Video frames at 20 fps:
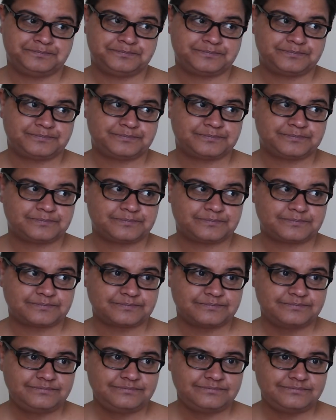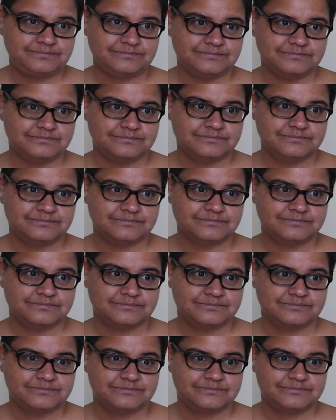
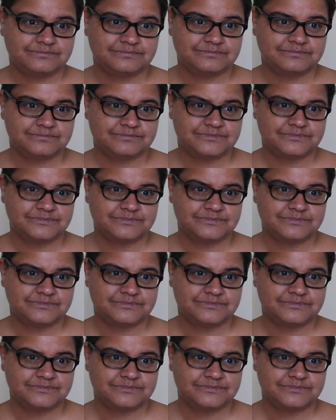No one is speaking in this clip.